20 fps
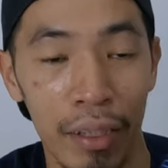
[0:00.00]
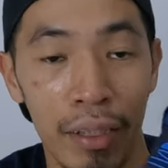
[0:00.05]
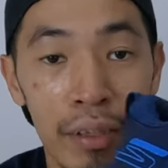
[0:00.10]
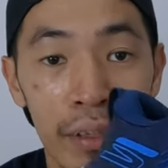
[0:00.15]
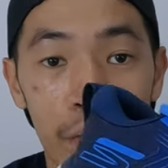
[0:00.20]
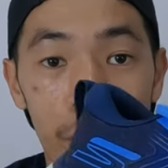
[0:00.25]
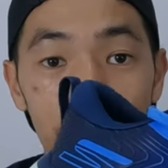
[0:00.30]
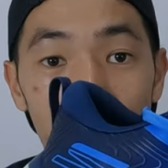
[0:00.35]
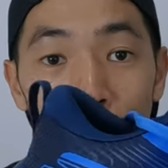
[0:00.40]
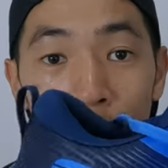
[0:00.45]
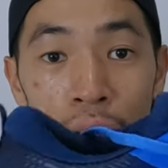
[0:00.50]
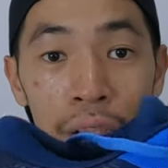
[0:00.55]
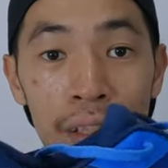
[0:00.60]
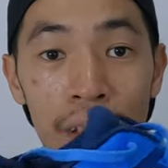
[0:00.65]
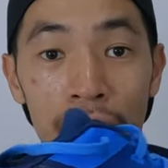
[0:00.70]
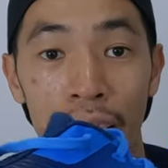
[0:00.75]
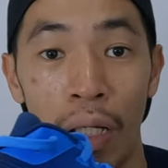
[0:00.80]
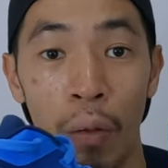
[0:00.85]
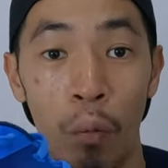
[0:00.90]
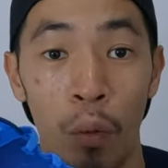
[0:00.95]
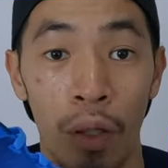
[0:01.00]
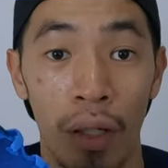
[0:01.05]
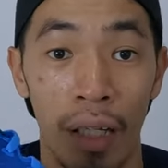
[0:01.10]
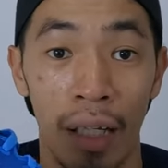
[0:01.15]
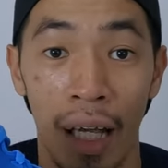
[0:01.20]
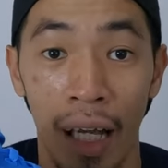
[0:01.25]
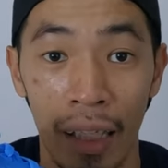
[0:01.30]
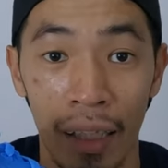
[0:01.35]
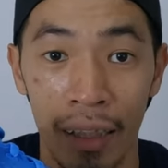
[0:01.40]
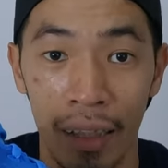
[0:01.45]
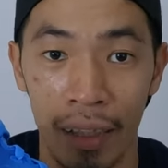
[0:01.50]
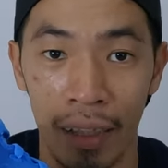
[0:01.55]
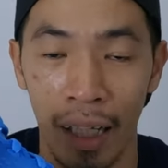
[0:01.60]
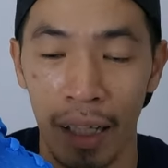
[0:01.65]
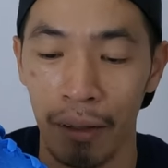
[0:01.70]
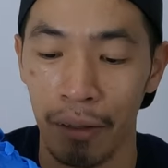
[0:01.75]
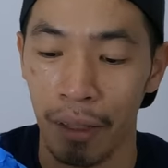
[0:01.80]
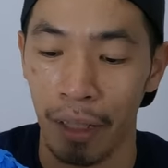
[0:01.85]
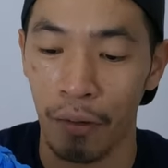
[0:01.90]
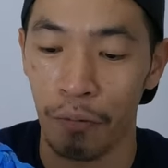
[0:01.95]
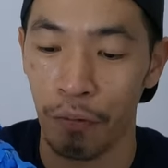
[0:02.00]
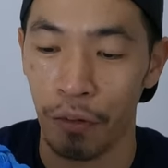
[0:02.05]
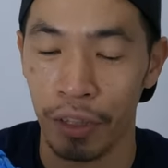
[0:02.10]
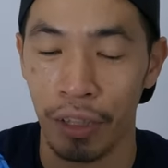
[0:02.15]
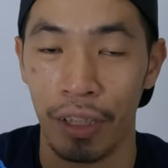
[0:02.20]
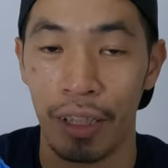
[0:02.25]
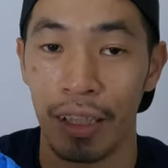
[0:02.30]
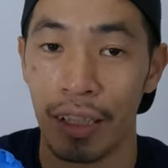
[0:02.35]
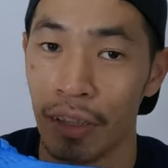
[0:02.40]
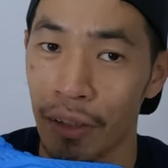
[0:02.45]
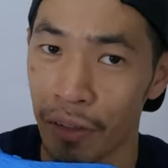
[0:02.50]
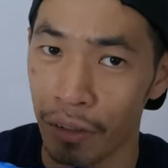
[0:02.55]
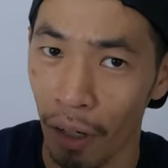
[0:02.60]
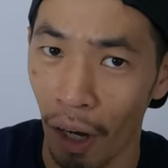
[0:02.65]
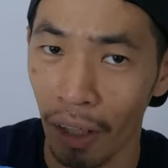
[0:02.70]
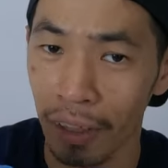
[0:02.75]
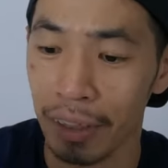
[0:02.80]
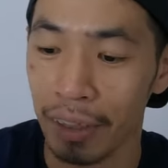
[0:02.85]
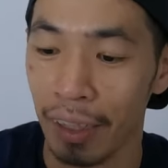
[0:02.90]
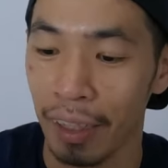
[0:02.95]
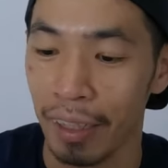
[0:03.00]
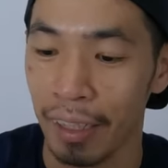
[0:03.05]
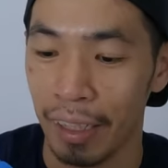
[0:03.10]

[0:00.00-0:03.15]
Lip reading: the fluorescent that we light in the night. Unfortunately, it's not.